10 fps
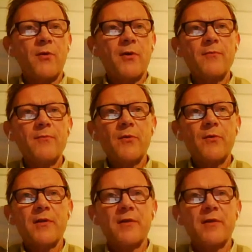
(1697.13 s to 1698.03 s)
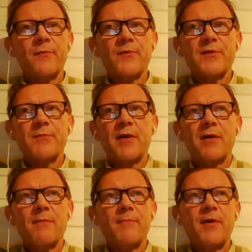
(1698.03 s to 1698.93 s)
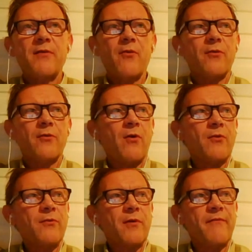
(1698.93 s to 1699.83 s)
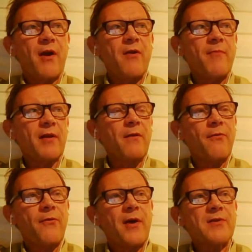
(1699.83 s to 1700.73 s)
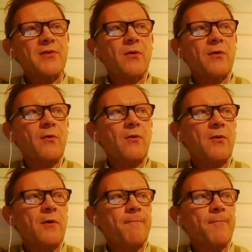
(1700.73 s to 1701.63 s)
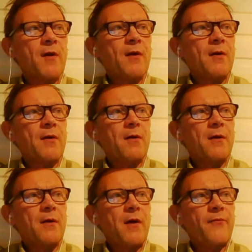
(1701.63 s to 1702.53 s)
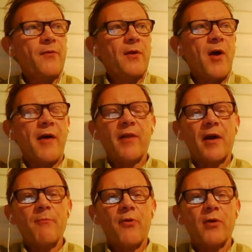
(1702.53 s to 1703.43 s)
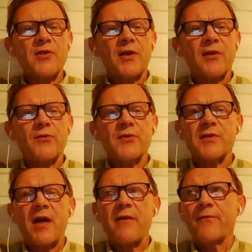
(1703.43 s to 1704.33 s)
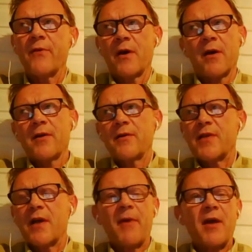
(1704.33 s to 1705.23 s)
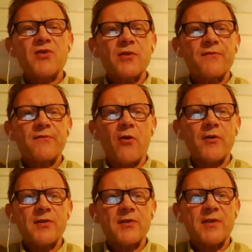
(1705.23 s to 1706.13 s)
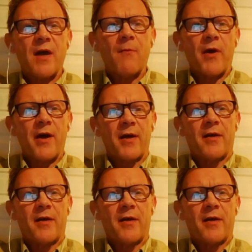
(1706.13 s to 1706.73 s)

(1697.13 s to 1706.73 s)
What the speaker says: can spend them either on environmental things or if you have like a project to save some ancient forest somewhere,